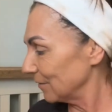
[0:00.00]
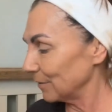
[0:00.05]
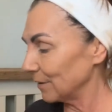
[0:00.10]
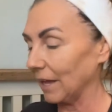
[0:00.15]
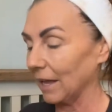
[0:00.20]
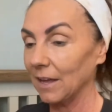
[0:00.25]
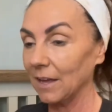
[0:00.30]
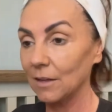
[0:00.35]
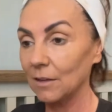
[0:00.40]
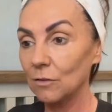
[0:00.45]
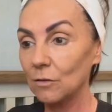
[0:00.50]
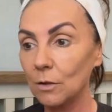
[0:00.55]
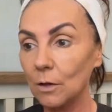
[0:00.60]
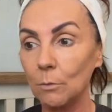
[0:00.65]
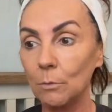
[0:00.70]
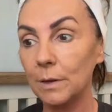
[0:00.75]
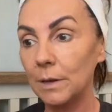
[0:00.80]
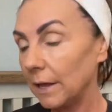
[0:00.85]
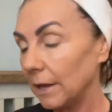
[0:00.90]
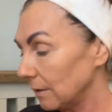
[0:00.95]
Okay, so
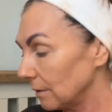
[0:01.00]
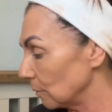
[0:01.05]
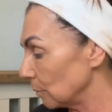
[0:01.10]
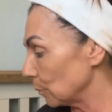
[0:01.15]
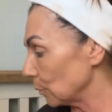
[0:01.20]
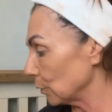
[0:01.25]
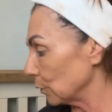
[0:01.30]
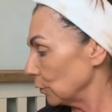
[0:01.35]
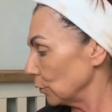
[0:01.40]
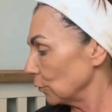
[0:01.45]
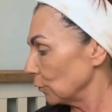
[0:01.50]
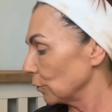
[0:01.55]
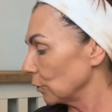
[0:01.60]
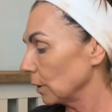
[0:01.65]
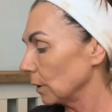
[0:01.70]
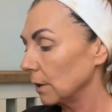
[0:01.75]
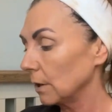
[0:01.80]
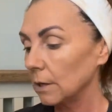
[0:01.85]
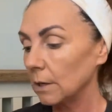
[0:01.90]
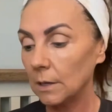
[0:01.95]
our next brush
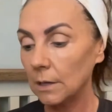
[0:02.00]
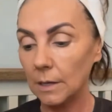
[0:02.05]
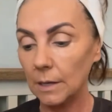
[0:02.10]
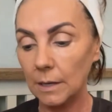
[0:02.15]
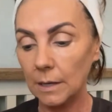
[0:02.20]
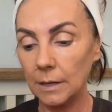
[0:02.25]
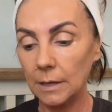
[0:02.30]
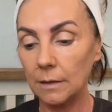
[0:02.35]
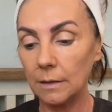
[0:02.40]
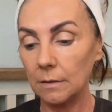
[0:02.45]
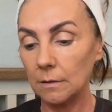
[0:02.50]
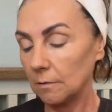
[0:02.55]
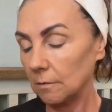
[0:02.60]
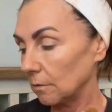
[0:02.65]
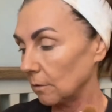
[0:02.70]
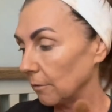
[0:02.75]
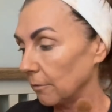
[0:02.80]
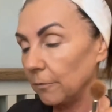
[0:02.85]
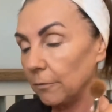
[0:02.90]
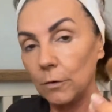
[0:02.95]
is
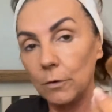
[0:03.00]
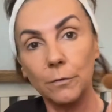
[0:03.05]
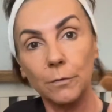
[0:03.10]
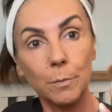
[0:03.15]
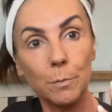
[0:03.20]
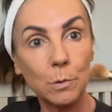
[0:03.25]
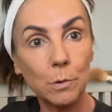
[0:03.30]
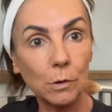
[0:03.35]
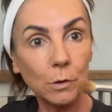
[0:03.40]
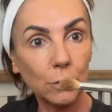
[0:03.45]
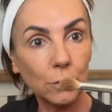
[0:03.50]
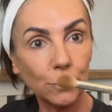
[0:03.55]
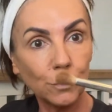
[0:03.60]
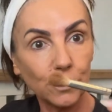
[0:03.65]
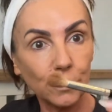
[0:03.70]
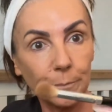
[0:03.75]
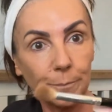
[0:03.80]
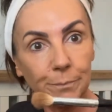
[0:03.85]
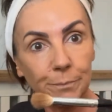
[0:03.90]
a fluffy brush.